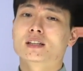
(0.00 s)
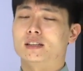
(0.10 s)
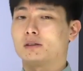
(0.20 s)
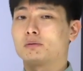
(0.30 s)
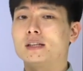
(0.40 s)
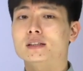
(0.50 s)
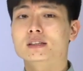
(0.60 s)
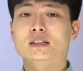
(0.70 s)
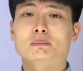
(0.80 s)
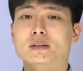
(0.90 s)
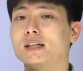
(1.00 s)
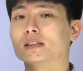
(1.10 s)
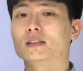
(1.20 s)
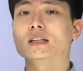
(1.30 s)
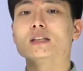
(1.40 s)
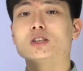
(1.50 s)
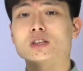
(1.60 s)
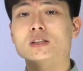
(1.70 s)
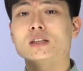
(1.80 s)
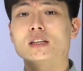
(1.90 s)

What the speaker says: Like red can symbolize danger.